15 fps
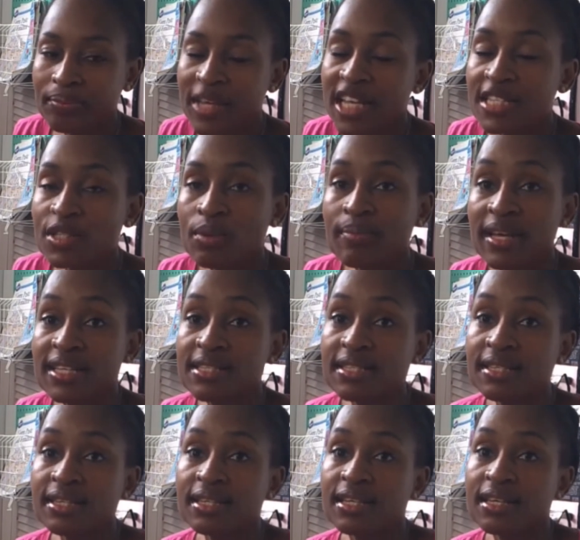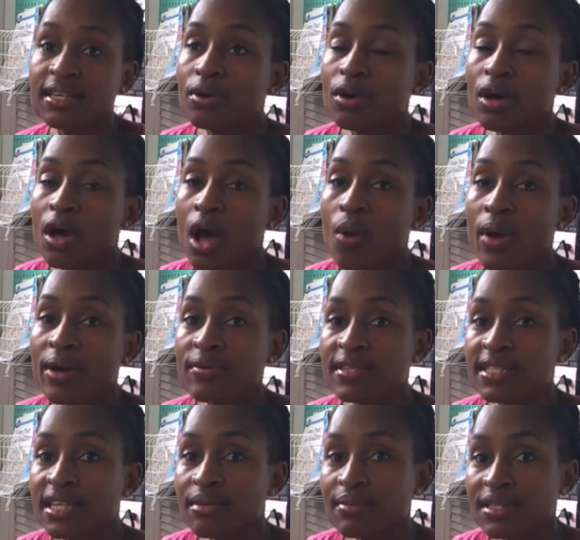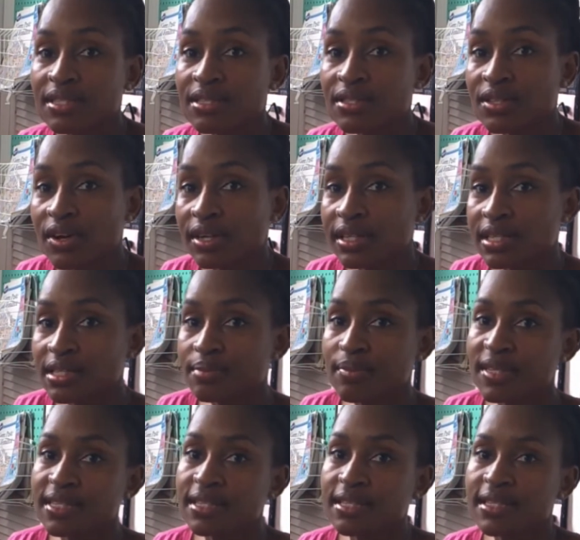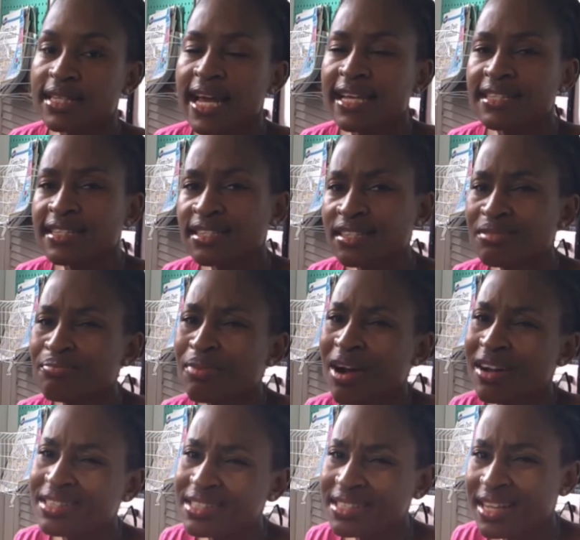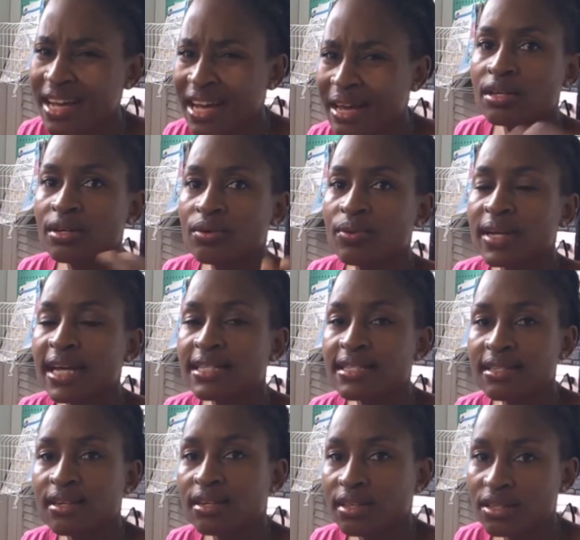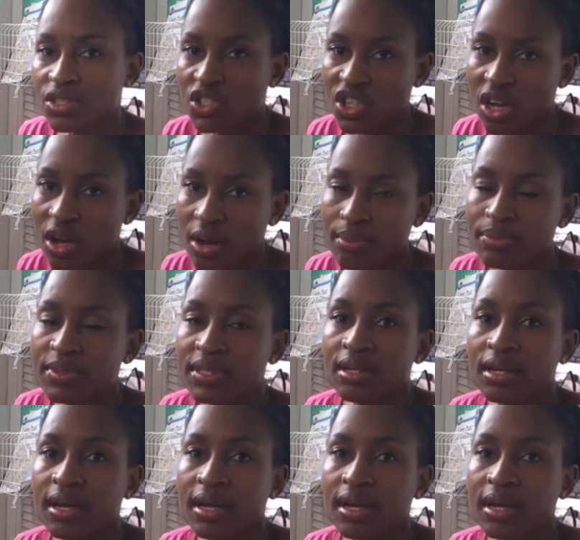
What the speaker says: So basically, how I was able to start this business, I did it part-time when I did other jobs.